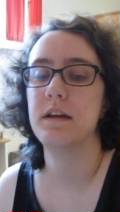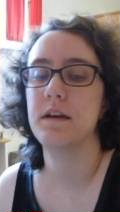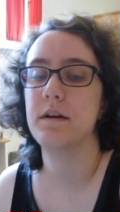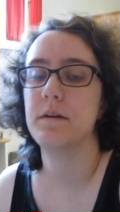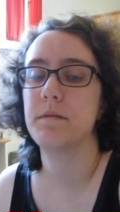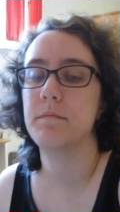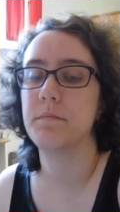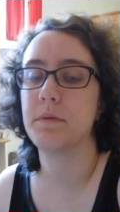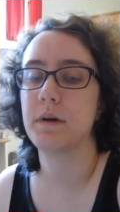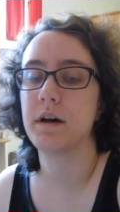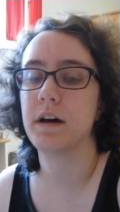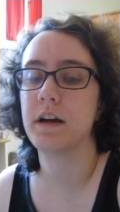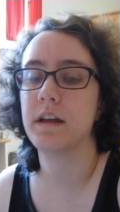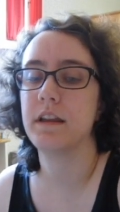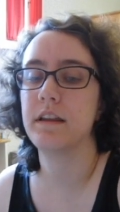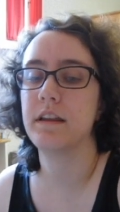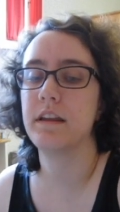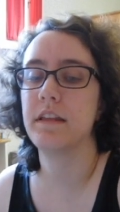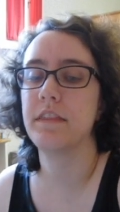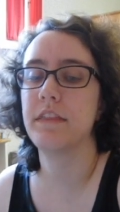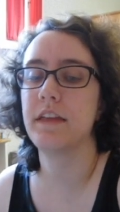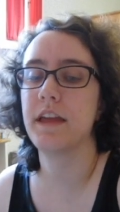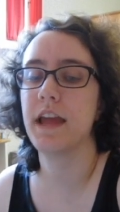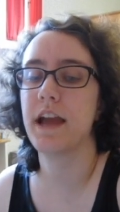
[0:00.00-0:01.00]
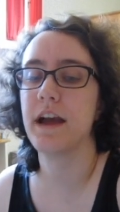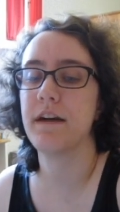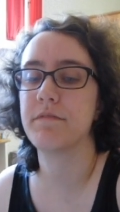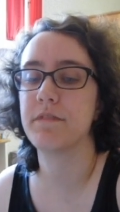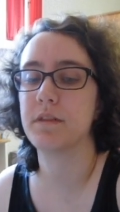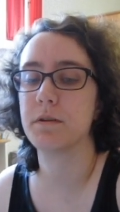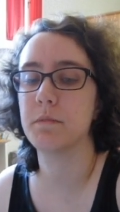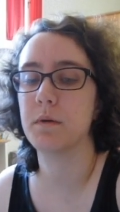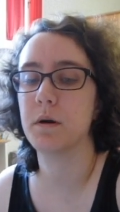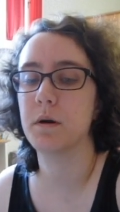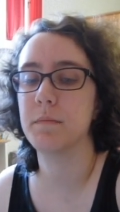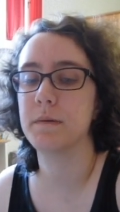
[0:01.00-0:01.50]
but they have
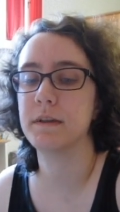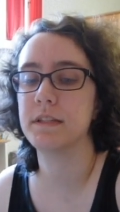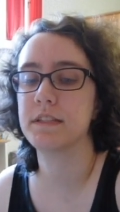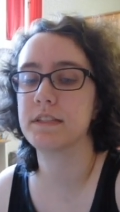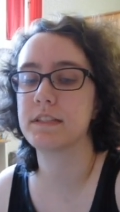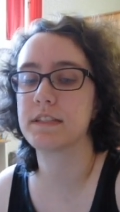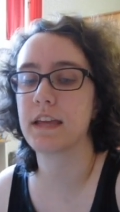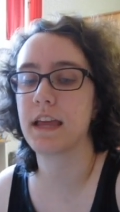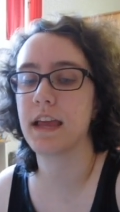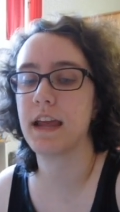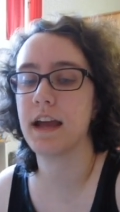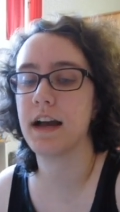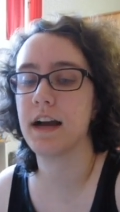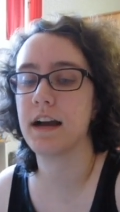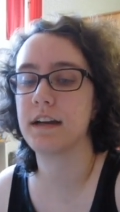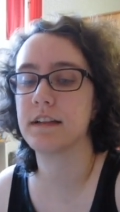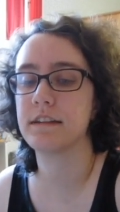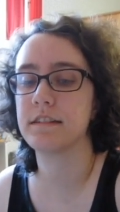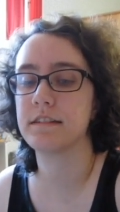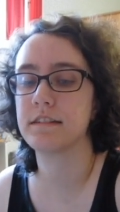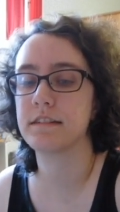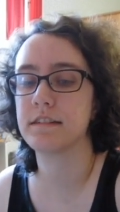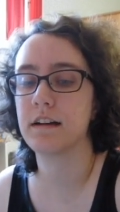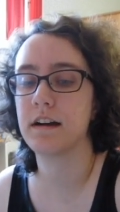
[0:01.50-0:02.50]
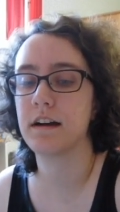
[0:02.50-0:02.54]
their moments, and,